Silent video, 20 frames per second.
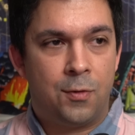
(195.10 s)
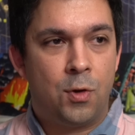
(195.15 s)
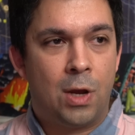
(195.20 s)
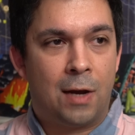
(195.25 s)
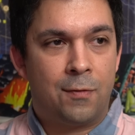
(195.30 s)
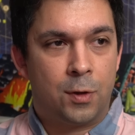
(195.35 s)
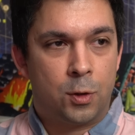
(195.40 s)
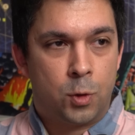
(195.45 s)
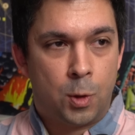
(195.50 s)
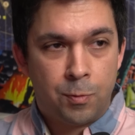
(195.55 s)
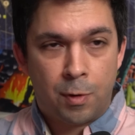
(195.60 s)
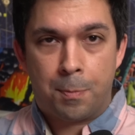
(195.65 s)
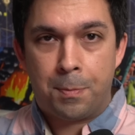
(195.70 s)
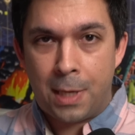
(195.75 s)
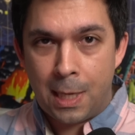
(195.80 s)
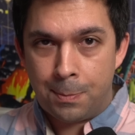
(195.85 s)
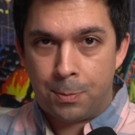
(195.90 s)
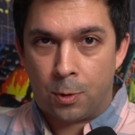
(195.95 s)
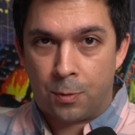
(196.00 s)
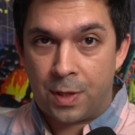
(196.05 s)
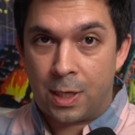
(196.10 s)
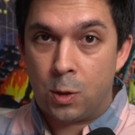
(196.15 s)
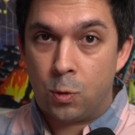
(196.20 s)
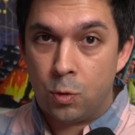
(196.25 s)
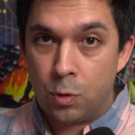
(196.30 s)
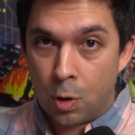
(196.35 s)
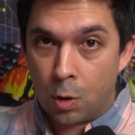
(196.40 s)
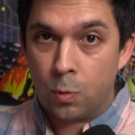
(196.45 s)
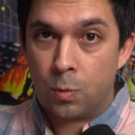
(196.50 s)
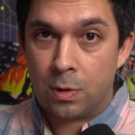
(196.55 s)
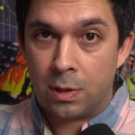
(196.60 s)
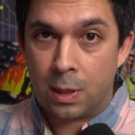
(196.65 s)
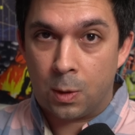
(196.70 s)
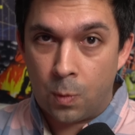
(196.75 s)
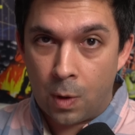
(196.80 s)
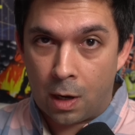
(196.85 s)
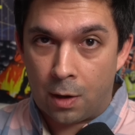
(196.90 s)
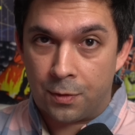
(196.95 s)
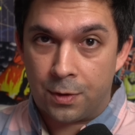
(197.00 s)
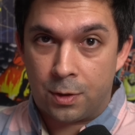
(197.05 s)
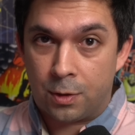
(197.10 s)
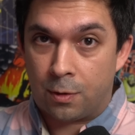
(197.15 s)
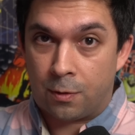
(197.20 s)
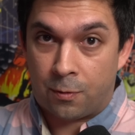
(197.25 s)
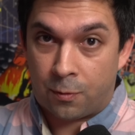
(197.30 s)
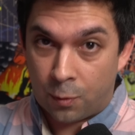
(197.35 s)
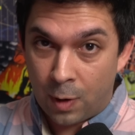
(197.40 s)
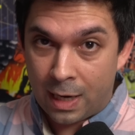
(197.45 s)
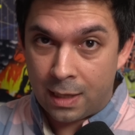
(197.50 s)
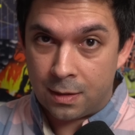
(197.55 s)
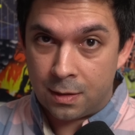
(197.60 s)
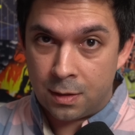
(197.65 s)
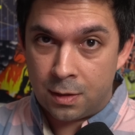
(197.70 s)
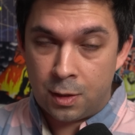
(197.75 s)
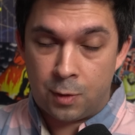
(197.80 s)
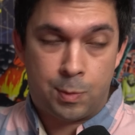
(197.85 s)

you have a group of people that you know really well, they're your friends, you've